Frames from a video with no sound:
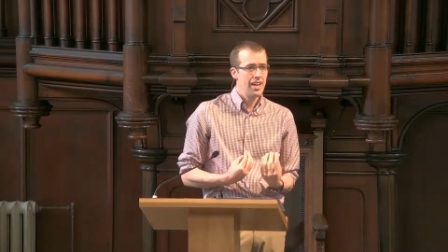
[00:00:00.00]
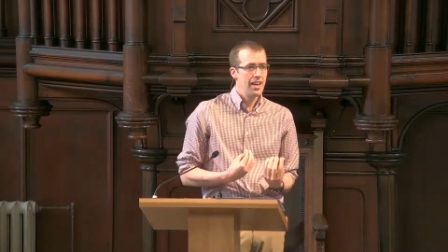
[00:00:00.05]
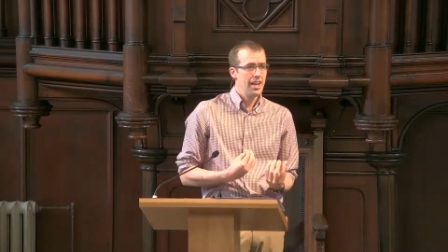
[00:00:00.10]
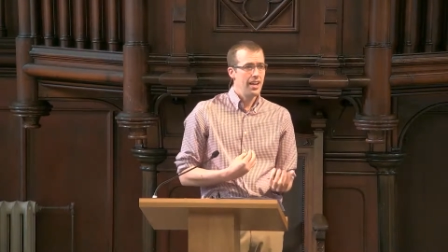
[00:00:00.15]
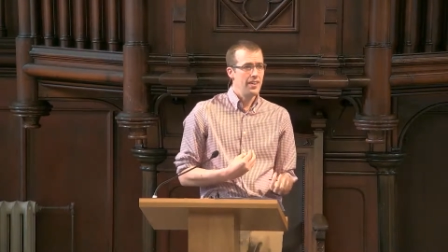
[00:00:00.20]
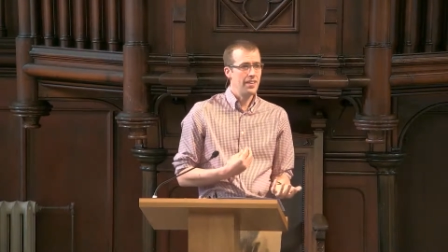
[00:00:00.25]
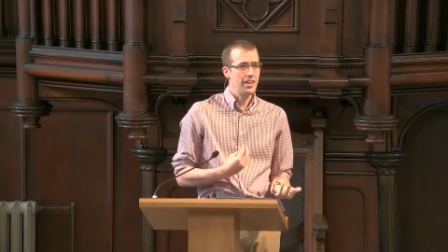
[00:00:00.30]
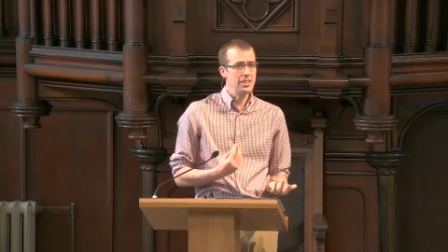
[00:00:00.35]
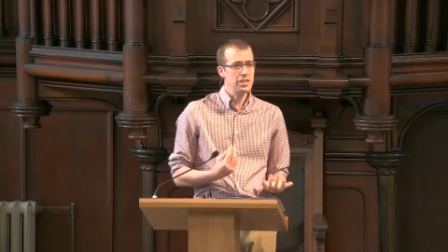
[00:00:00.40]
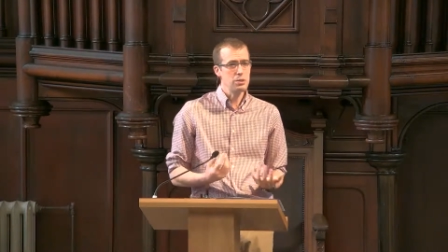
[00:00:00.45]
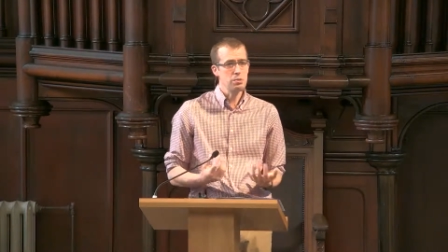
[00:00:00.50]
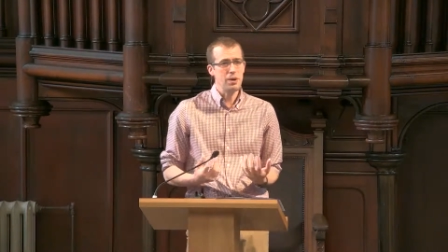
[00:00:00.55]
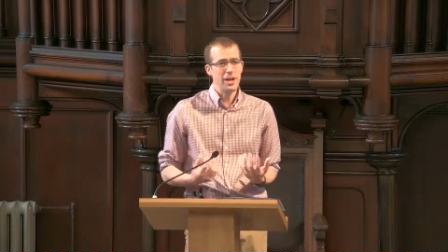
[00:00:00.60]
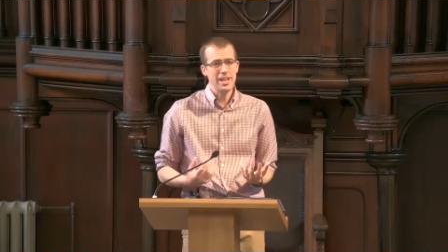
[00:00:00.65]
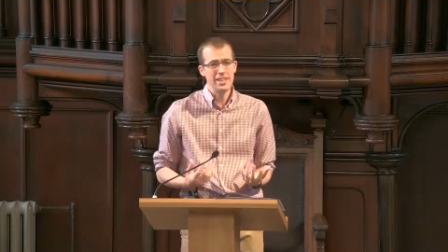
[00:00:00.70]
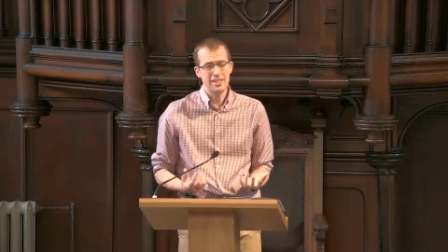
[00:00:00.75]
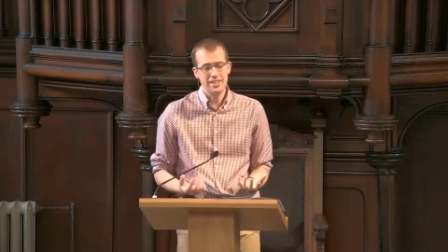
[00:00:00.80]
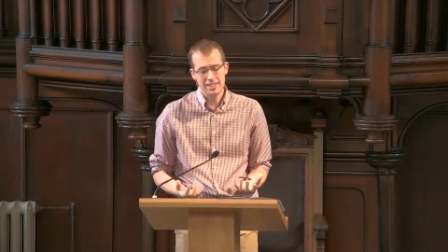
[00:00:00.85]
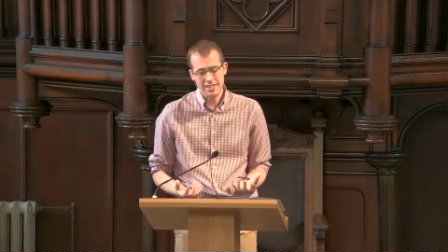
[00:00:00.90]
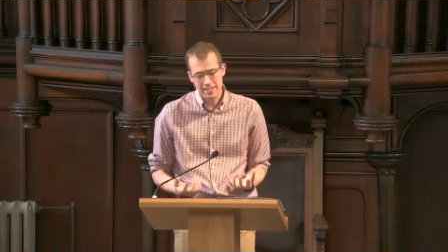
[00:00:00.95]
And that's why
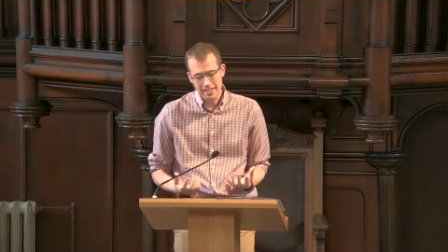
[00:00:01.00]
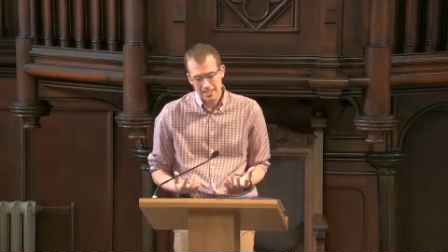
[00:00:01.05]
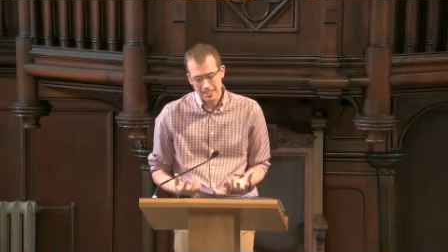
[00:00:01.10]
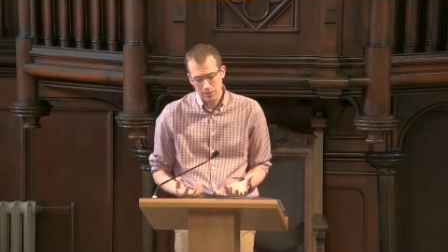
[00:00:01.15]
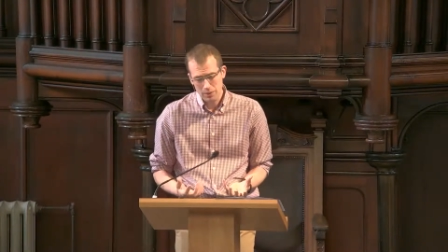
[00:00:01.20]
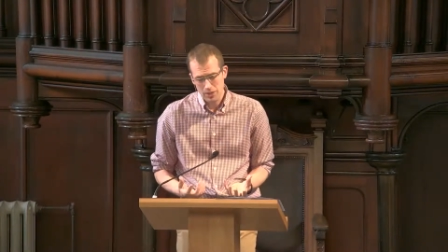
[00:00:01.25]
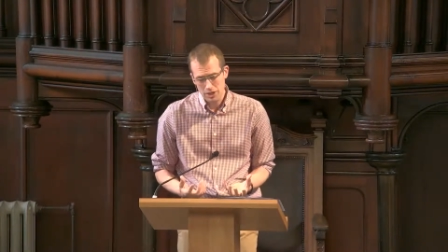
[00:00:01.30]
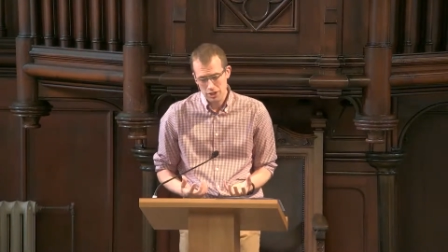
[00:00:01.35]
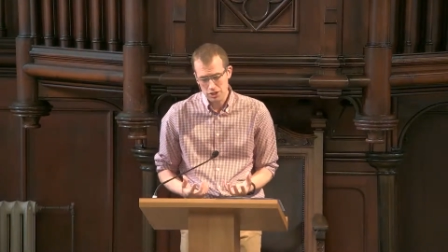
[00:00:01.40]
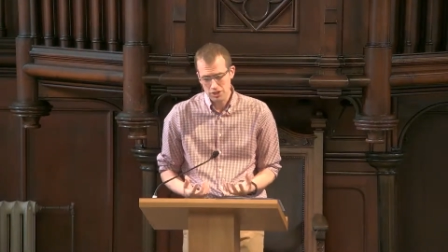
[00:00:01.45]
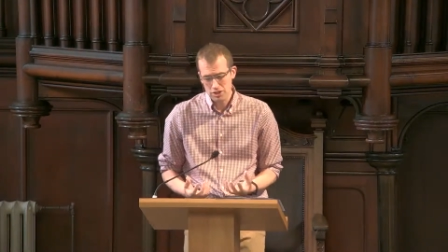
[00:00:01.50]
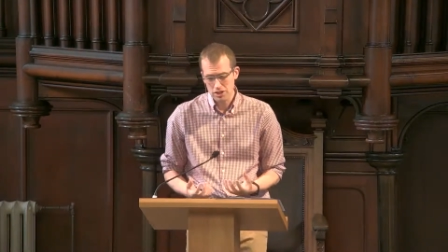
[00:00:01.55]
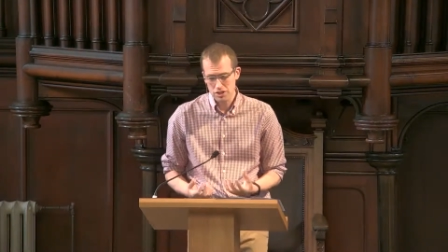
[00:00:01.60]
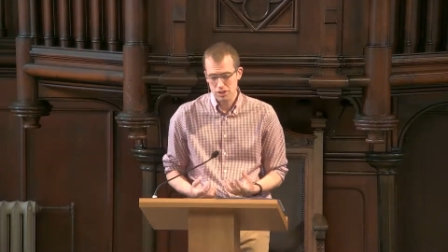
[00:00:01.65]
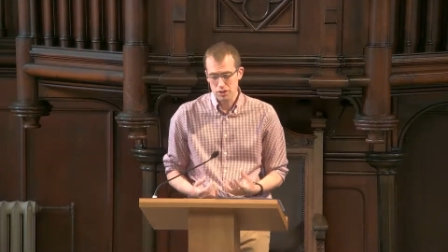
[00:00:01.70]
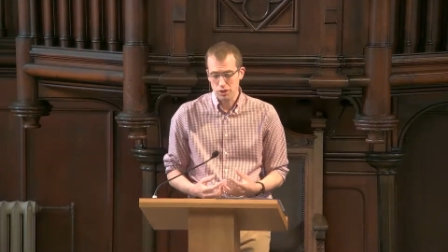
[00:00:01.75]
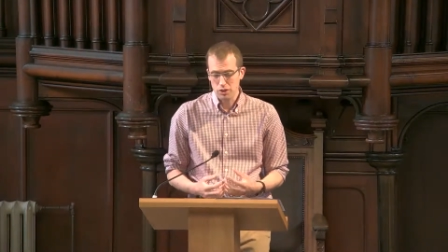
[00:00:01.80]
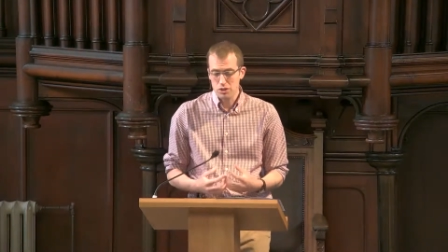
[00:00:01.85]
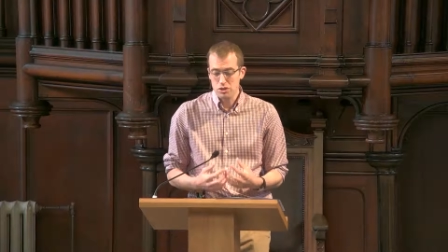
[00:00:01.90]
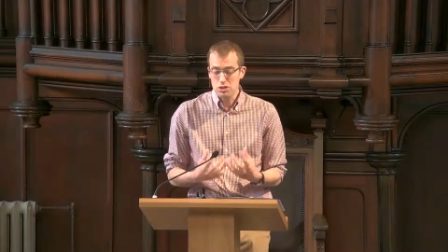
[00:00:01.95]
the key question is
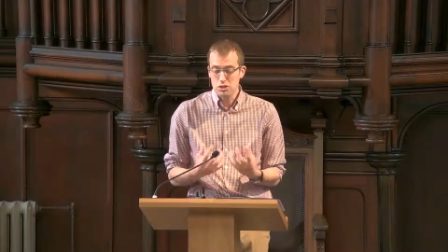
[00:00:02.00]
not,